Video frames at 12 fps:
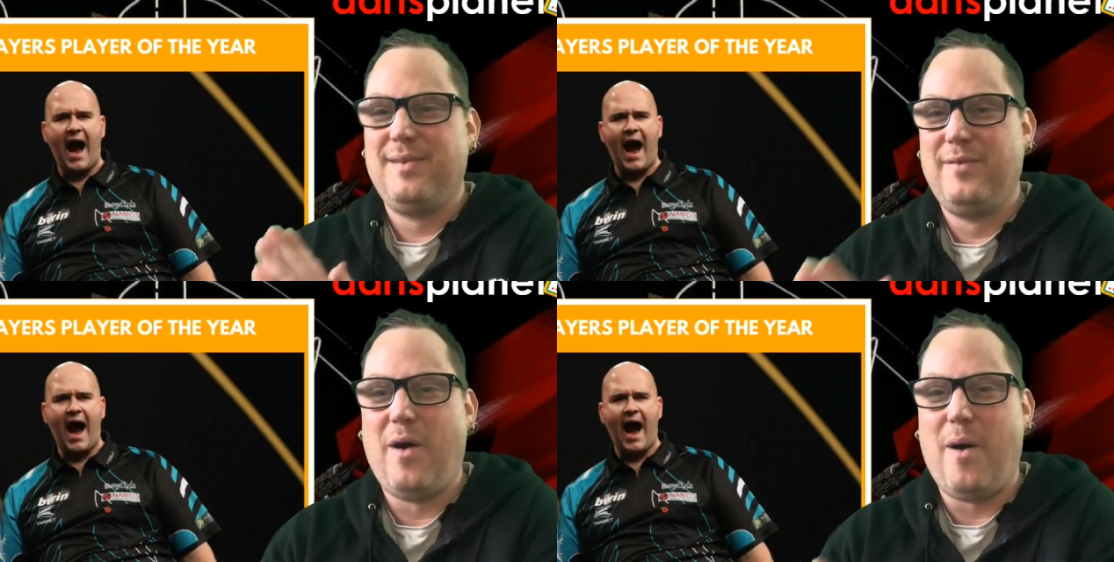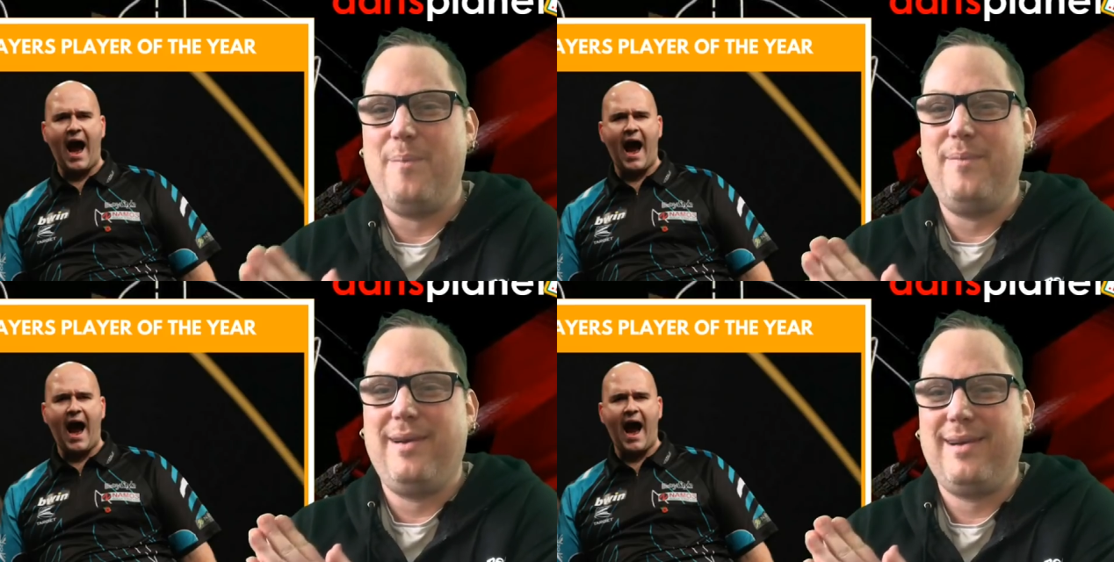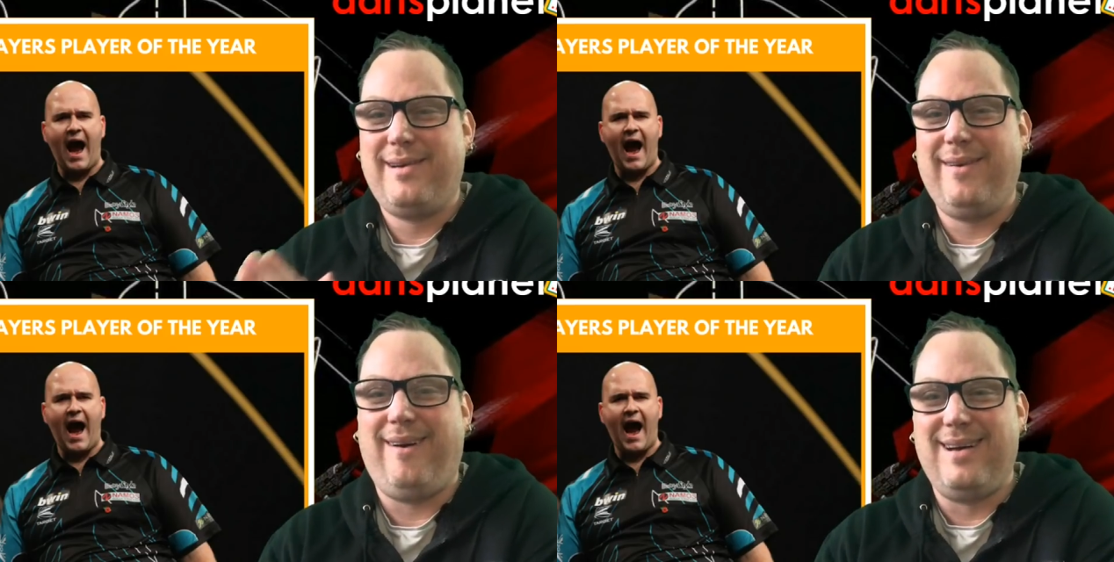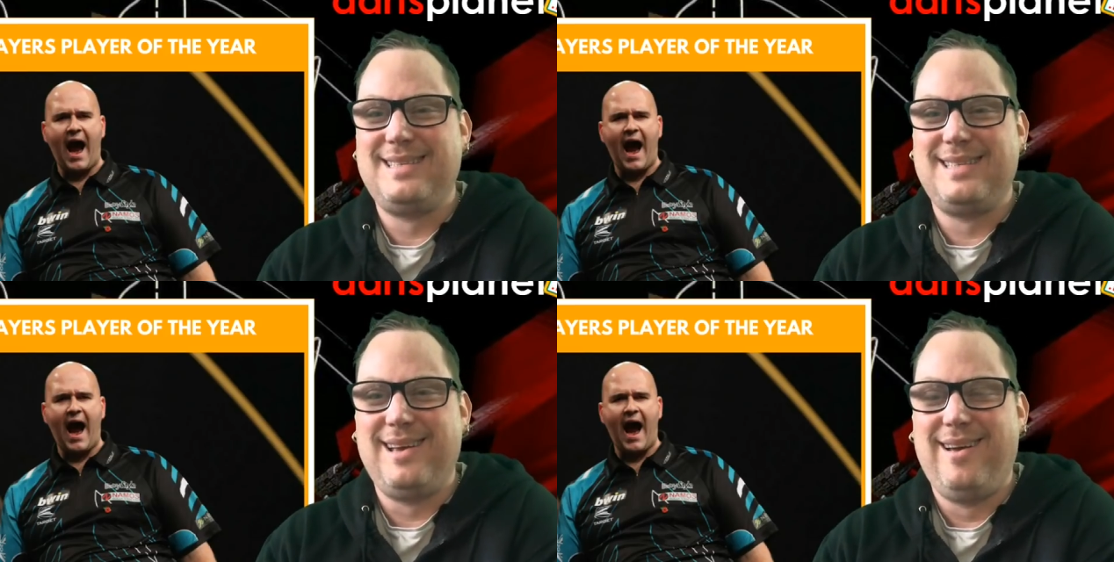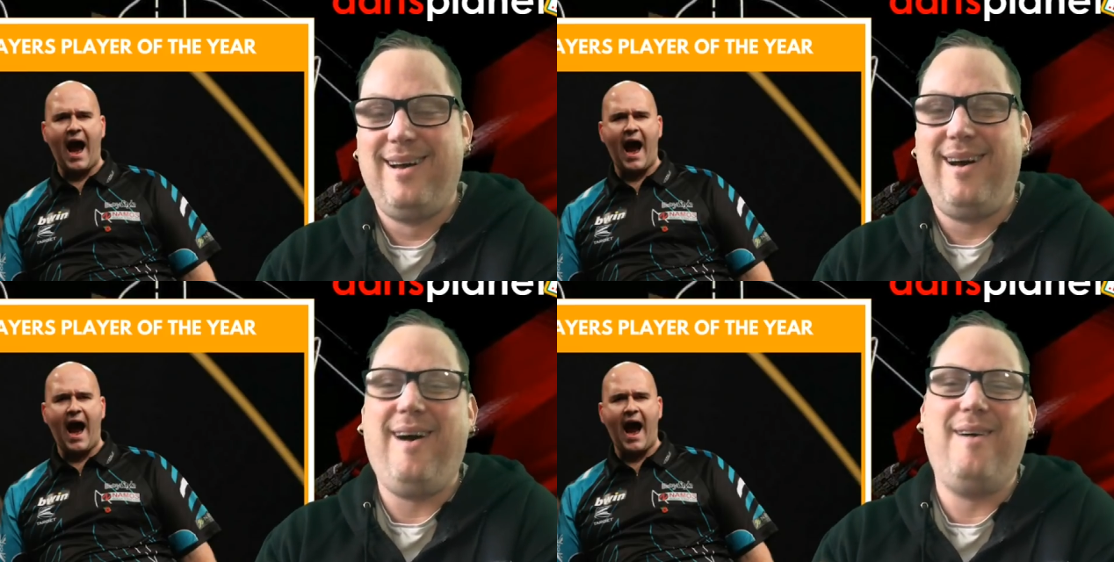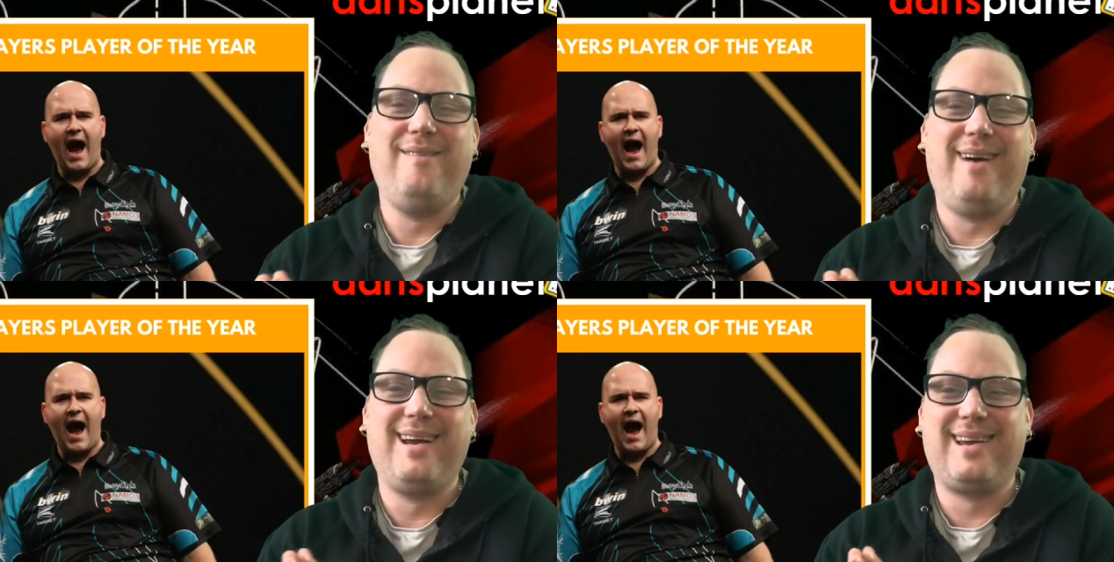Speaker 1: Rob Cross.
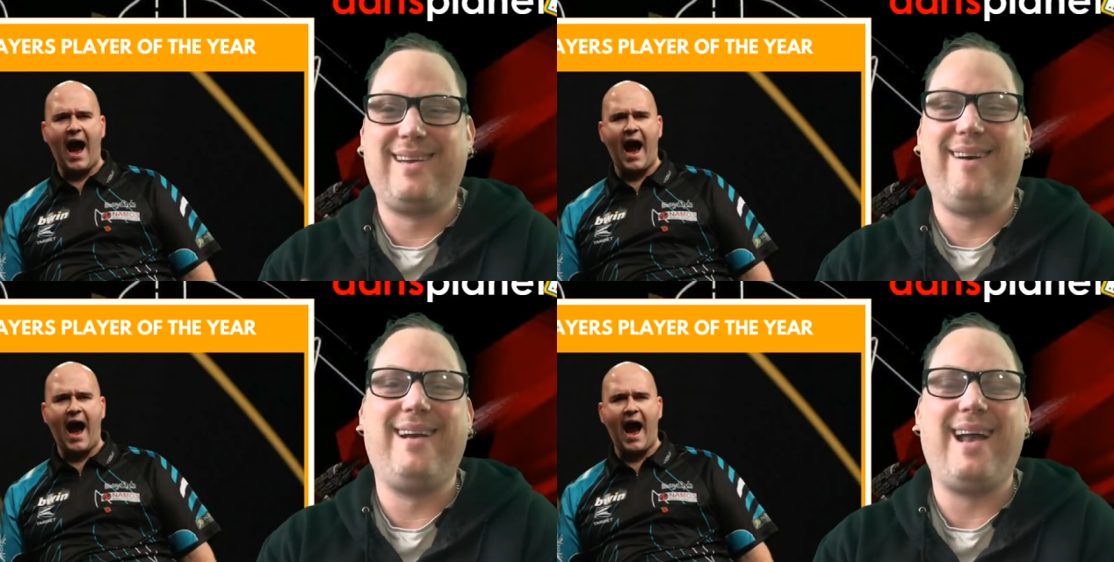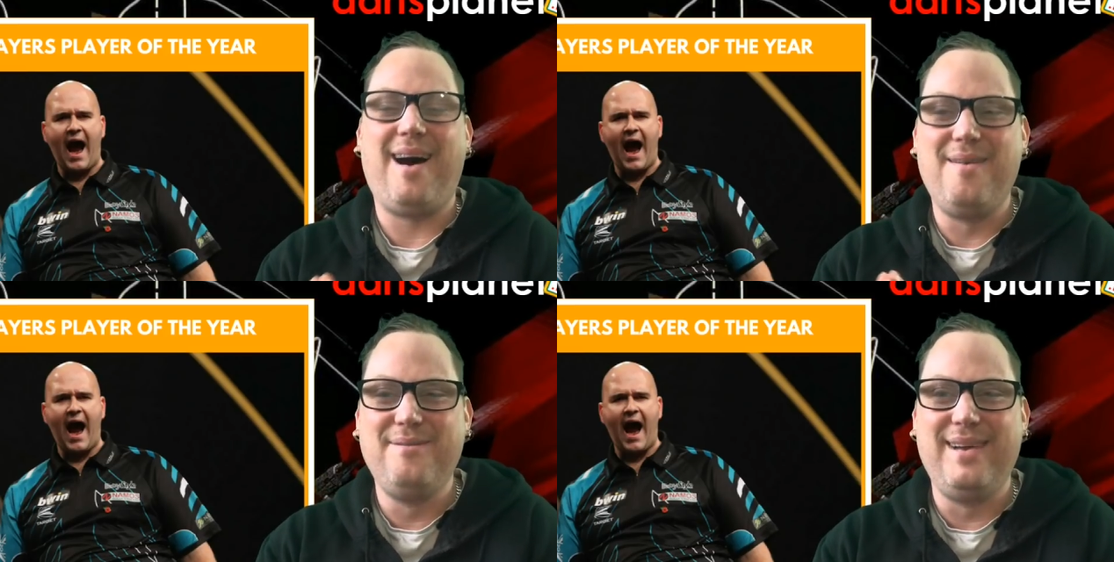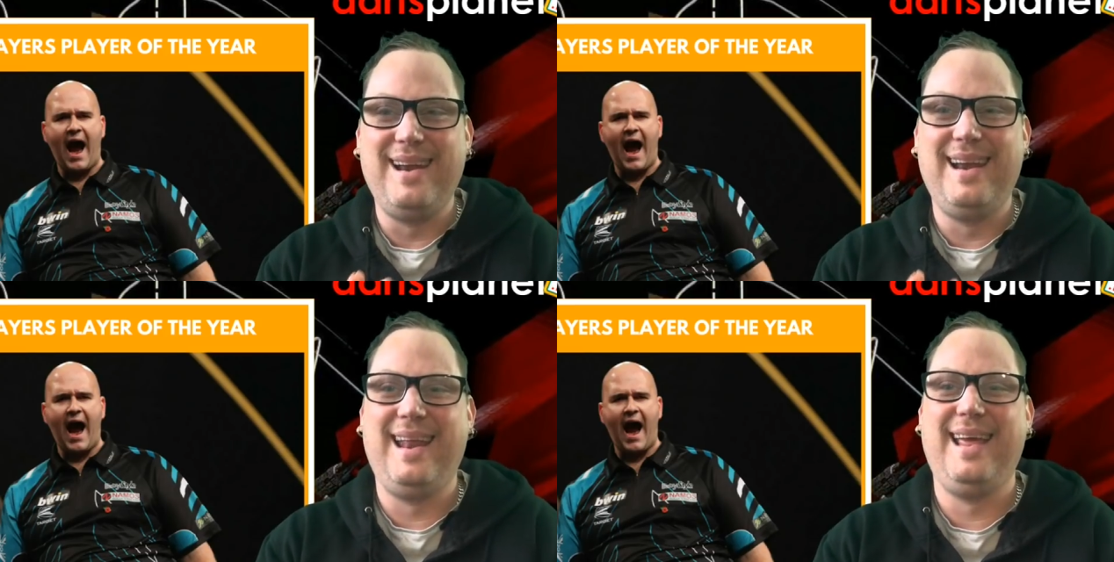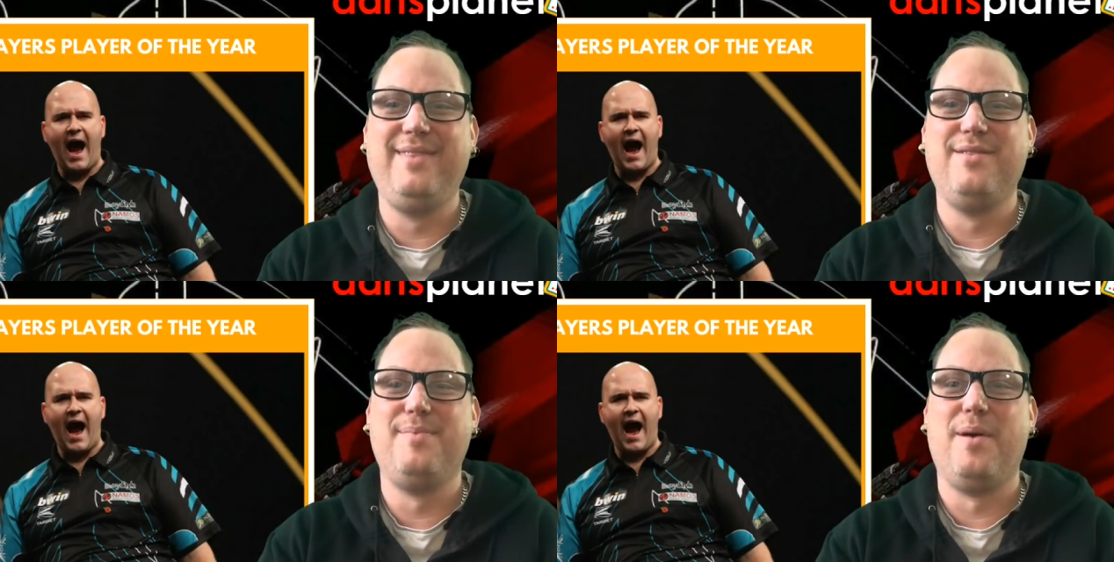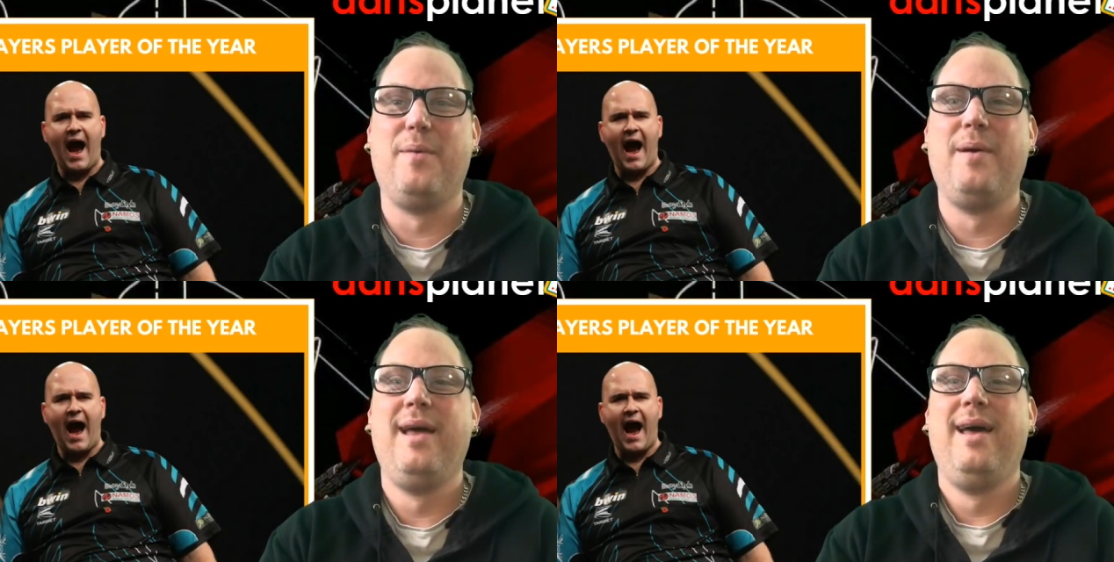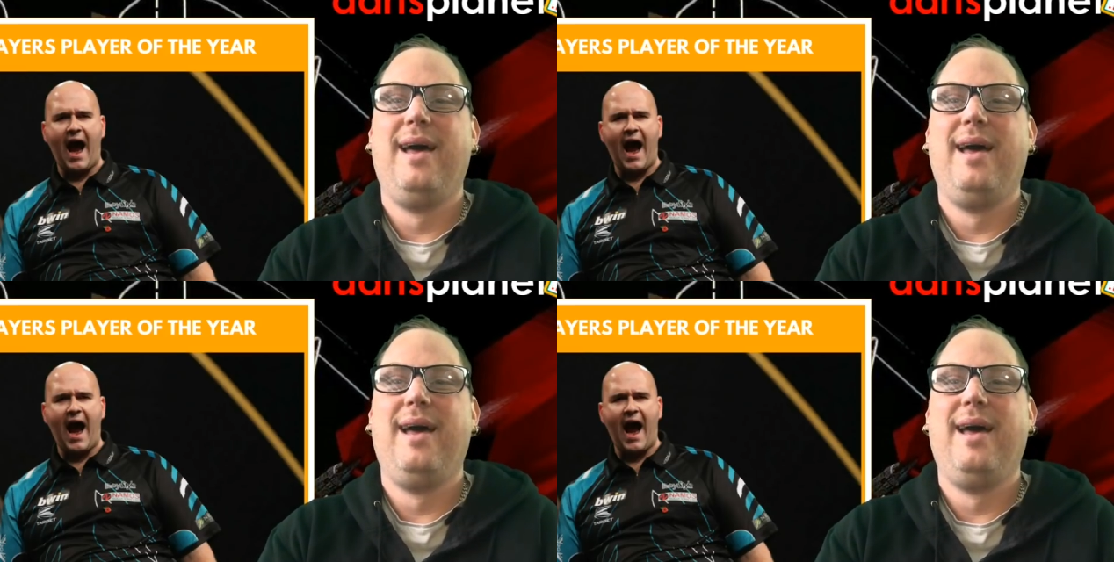Oh my God, unbelievable.